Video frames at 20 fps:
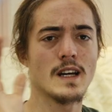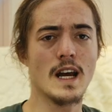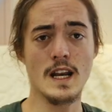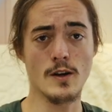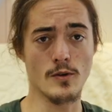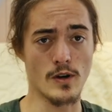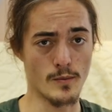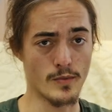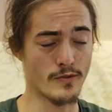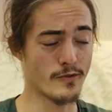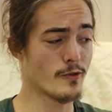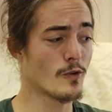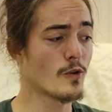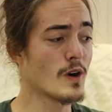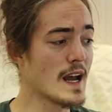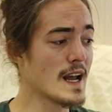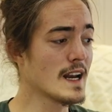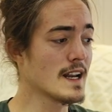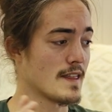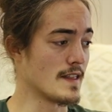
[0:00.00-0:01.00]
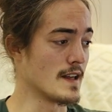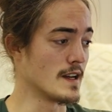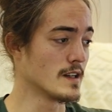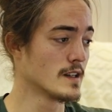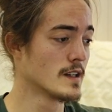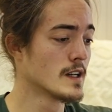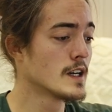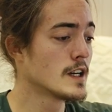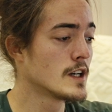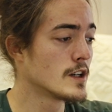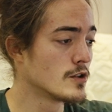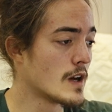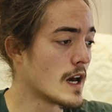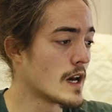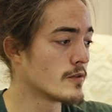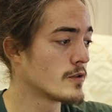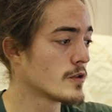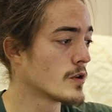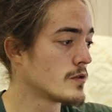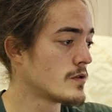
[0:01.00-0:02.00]
Anyway, before anything, you
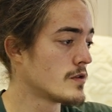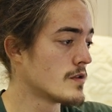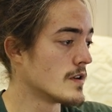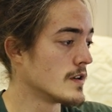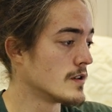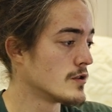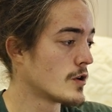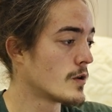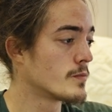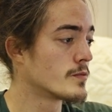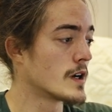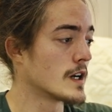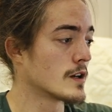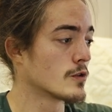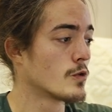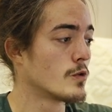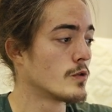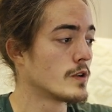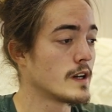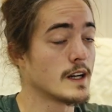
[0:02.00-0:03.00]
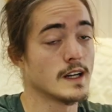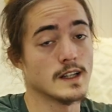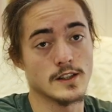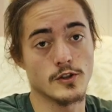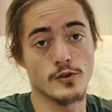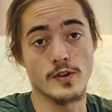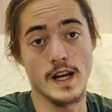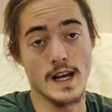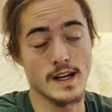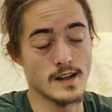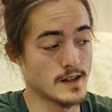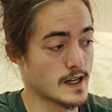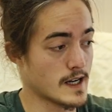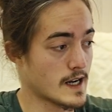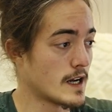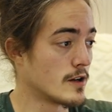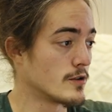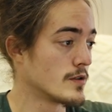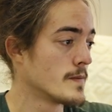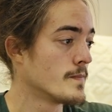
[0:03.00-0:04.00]
have to go to the top right corner and create an
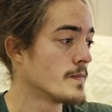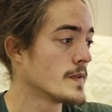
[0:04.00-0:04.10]
account.